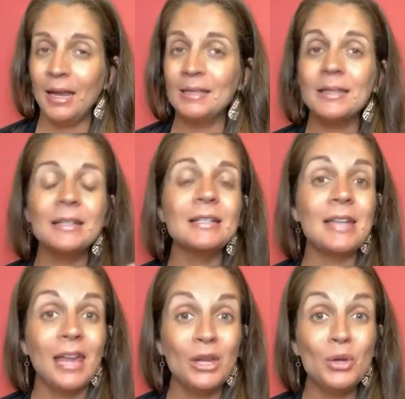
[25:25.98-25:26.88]
It's going to
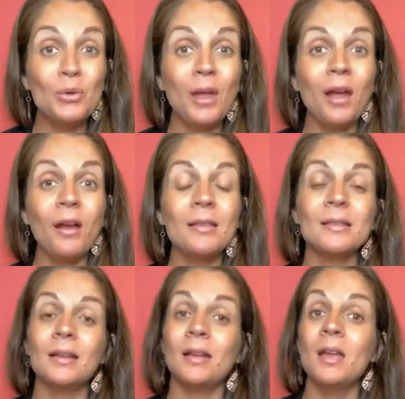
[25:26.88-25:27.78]
take you there.
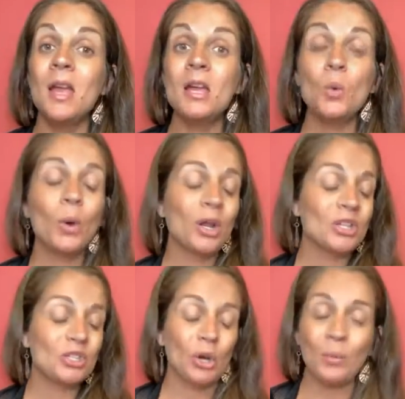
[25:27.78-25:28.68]
We're
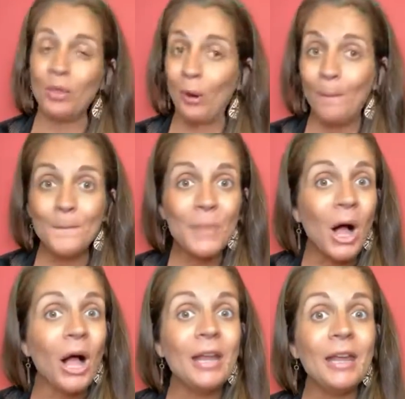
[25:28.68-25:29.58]
going to start with our
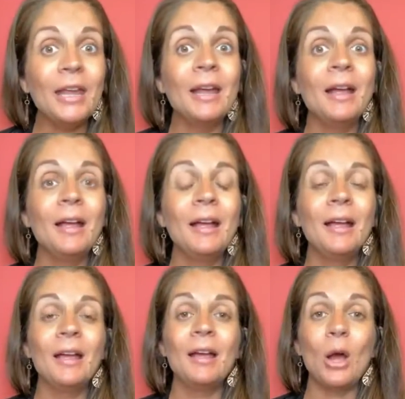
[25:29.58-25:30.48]
body,
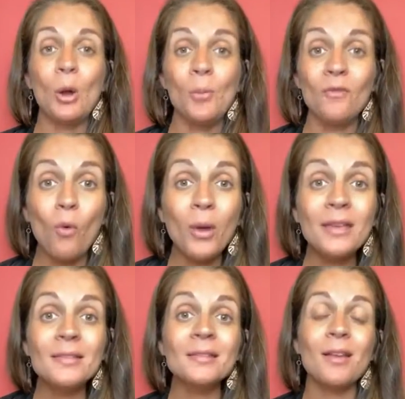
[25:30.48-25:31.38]
our
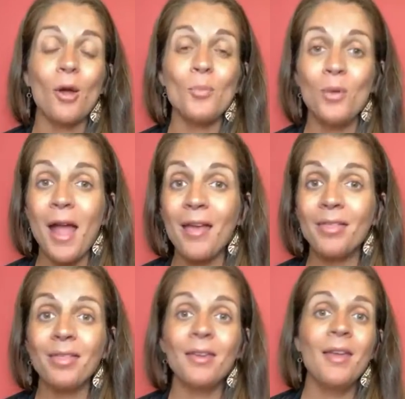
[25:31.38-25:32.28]
voice, our
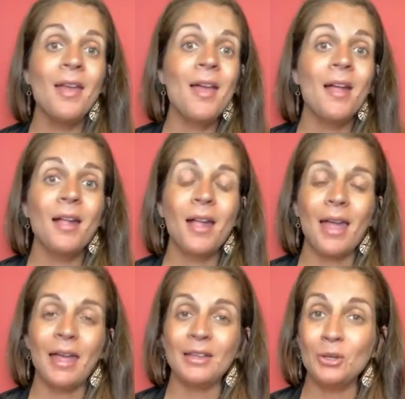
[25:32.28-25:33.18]

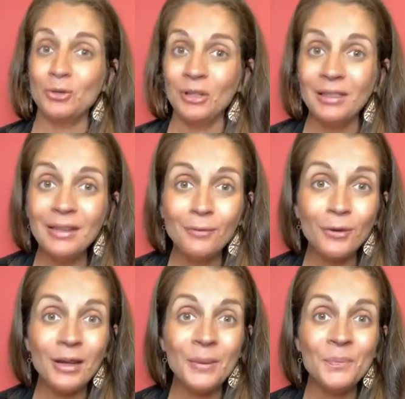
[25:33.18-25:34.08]
breath, and your
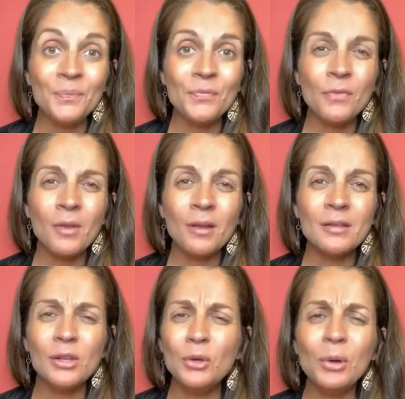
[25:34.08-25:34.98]
delivery,
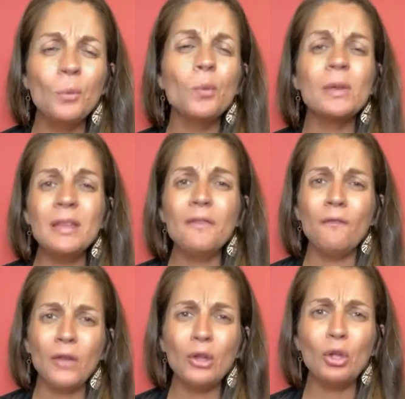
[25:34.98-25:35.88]
so you can really
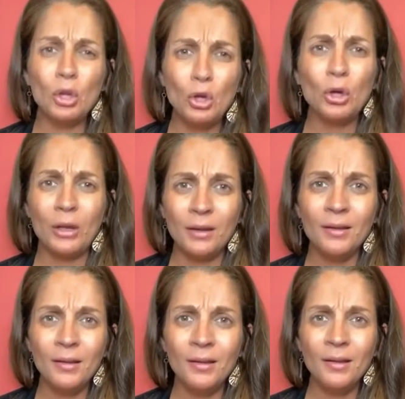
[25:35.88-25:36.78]
feel good
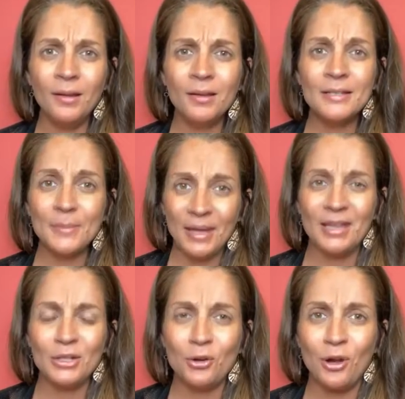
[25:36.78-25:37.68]

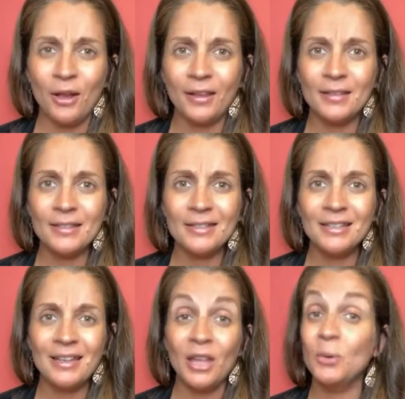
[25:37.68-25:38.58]
speaking to your audience.
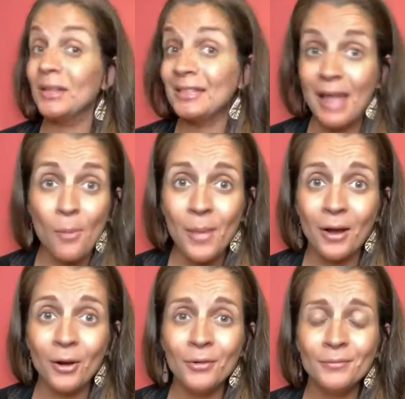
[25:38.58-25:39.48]
And you can sound
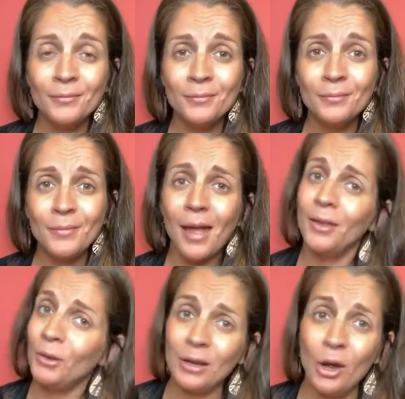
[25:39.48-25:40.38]
better,
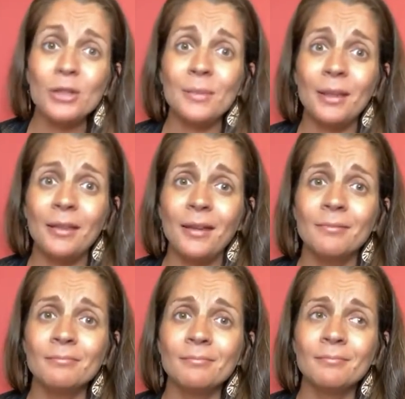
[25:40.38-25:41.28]
and you can
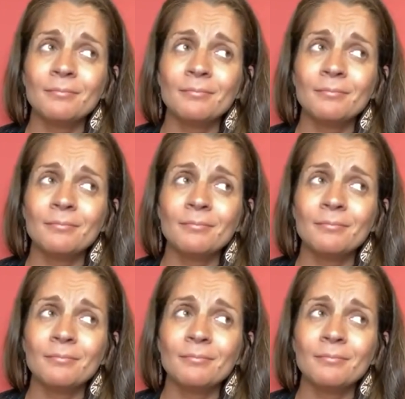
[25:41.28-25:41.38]
ultimately